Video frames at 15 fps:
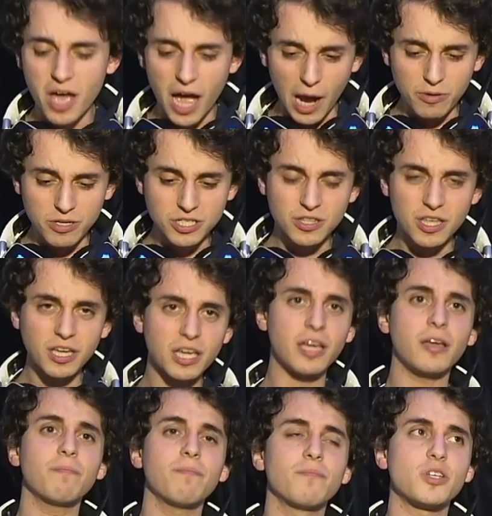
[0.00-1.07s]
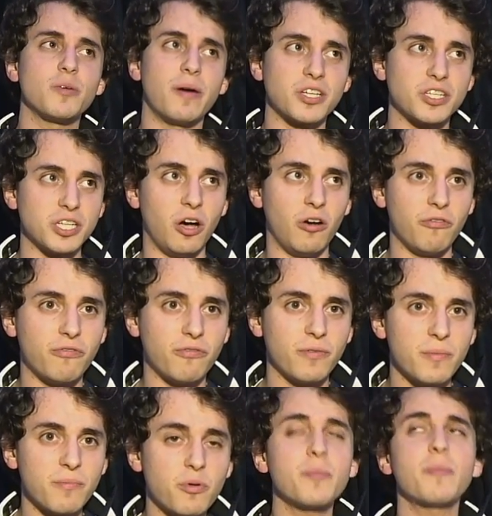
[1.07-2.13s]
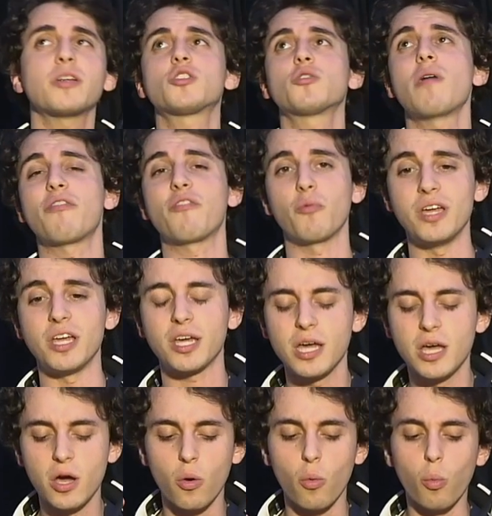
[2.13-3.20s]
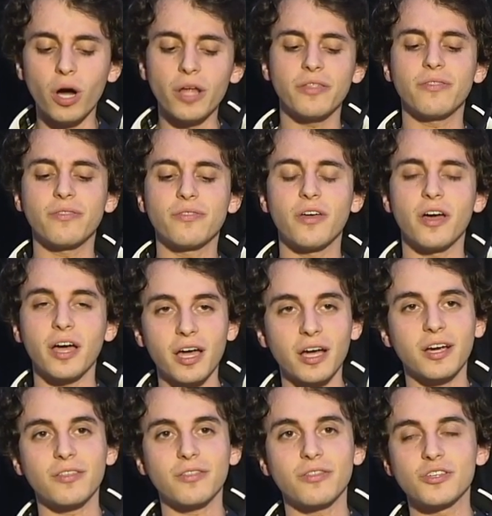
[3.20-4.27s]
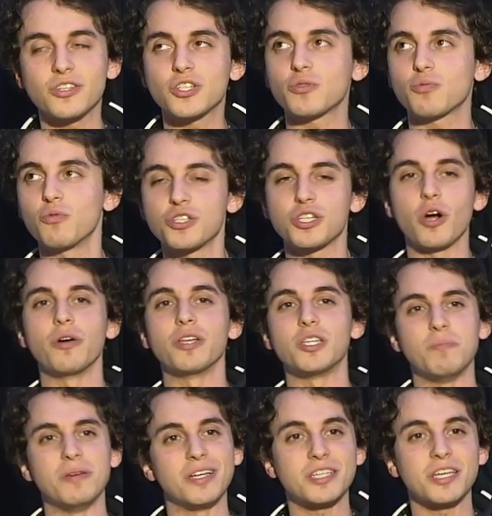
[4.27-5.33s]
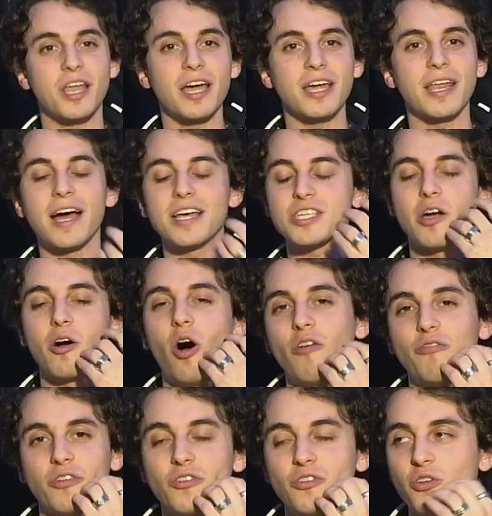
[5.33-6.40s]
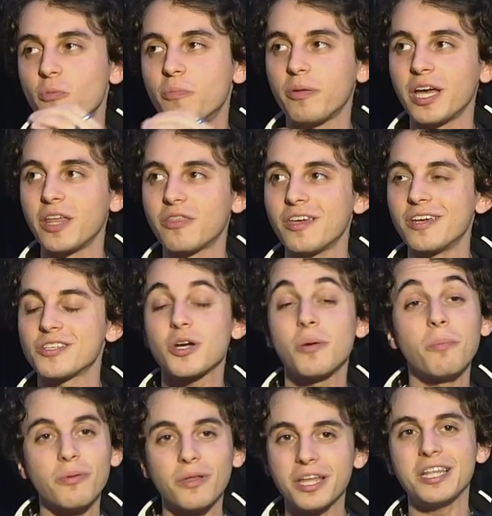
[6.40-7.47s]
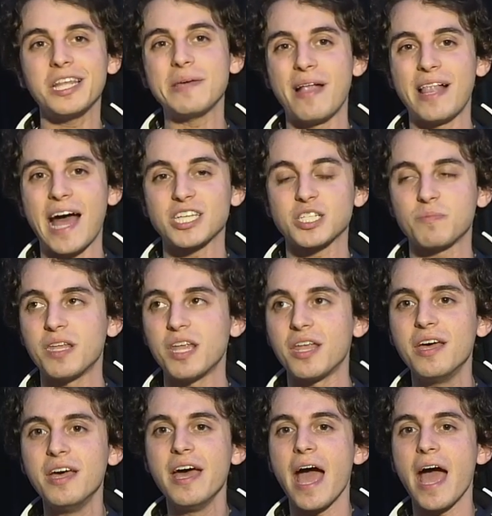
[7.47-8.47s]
I was thinking to myself pretty much throughout the week what the heck this was going to be tonight, as I often do plan things completely in the last minute,